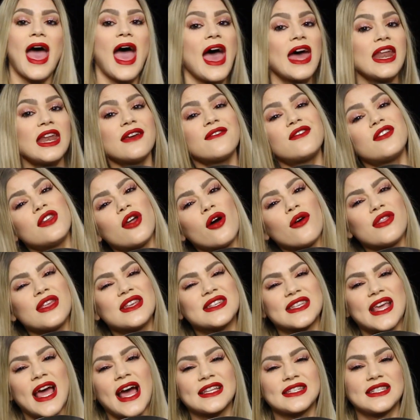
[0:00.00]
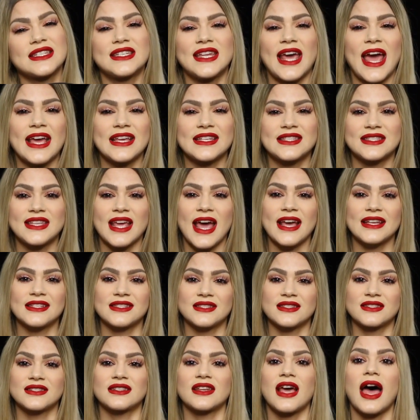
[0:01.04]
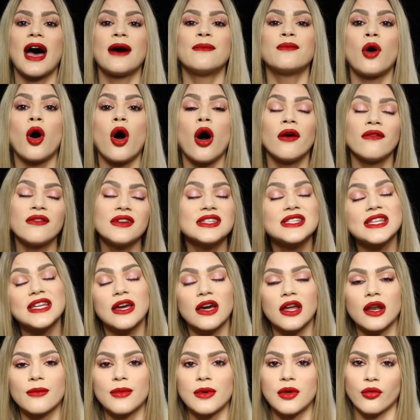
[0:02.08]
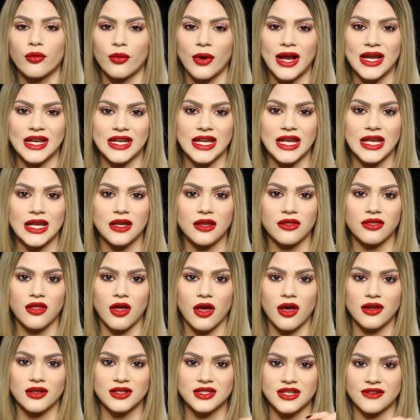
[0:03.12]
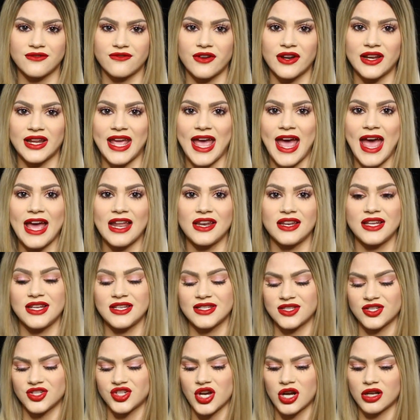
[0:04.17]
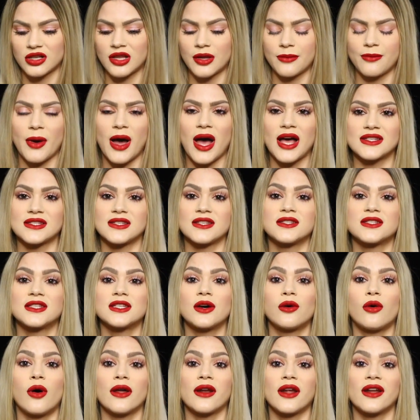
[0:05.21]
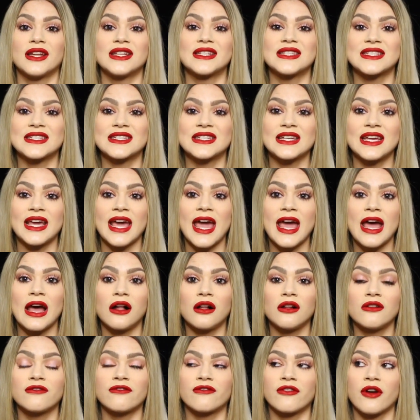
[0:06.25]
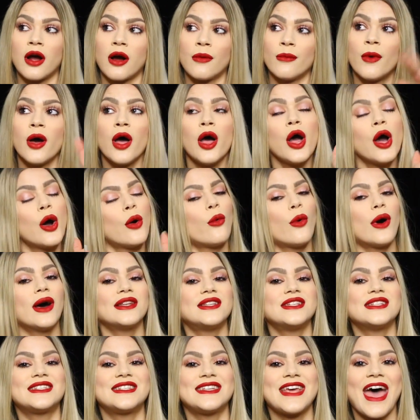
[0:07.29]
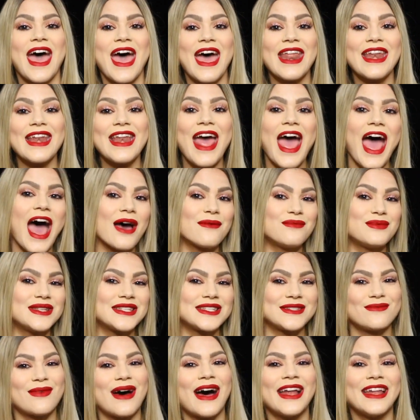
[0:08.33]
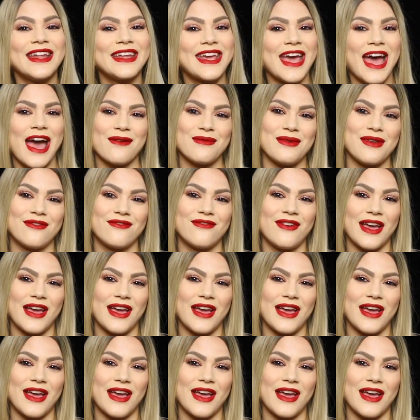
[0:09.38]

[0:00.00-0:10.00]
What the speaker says: And if you know these kinds of taste tests, I'm obviously gonna be rating the different candies and chocolate bars and so on a scale from 1 to 10 happy smiley candy